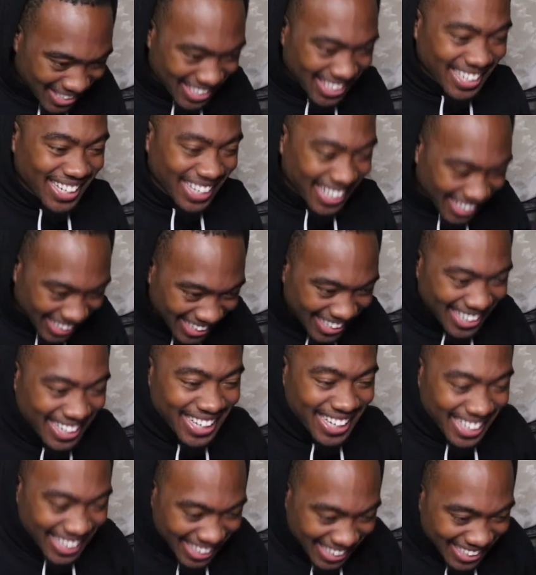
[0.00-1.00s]

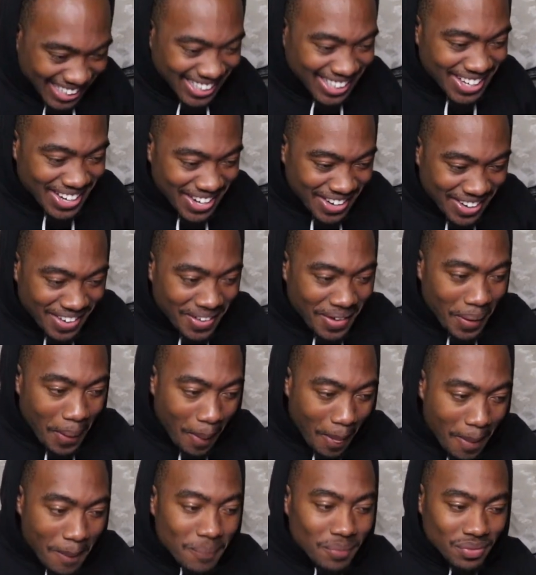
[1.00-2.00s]

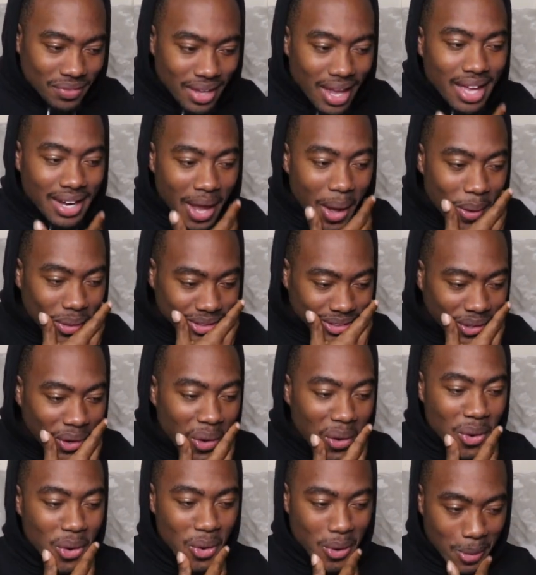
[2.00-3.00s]
Yeah, that was
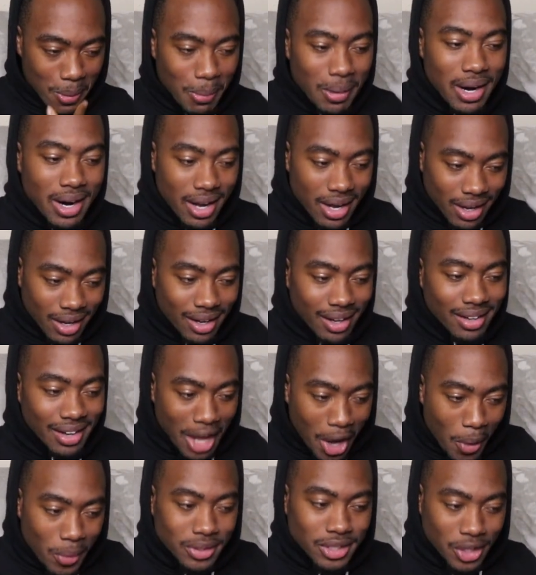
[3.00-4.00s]
cool, bruh.
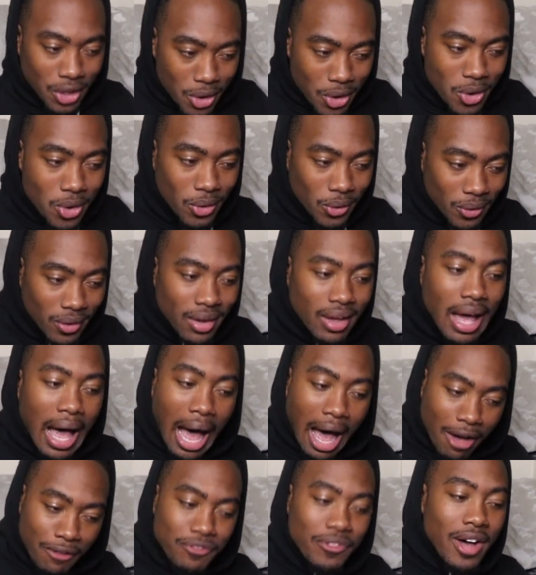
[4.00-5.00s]
That was cool.
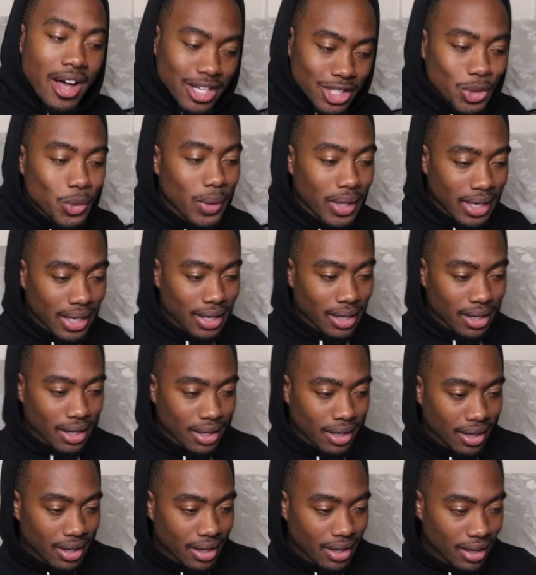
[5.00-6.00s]
I fucked with it.
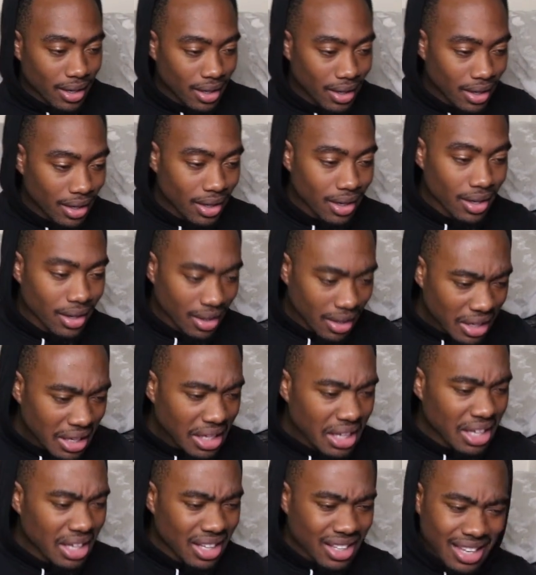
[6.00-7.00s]

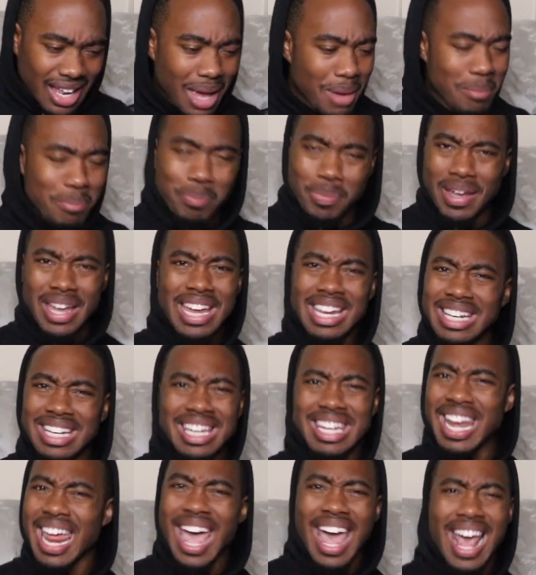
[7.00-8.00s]
That beat
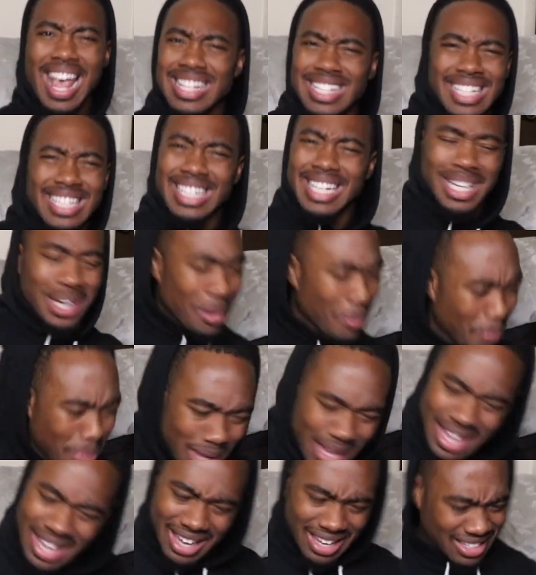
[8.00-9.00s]
nasty than a
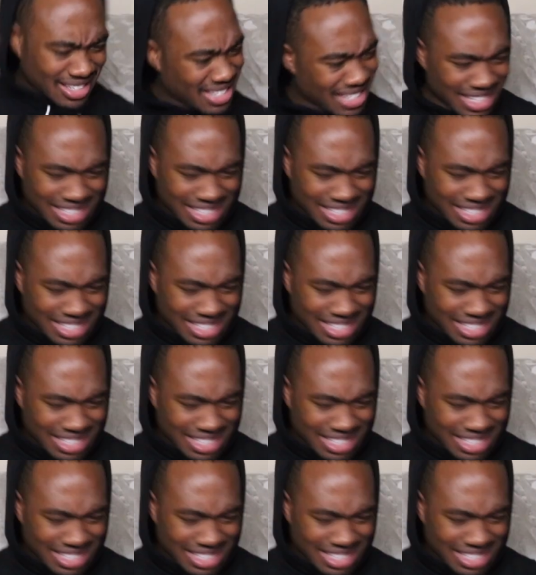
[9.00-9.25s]
bitch.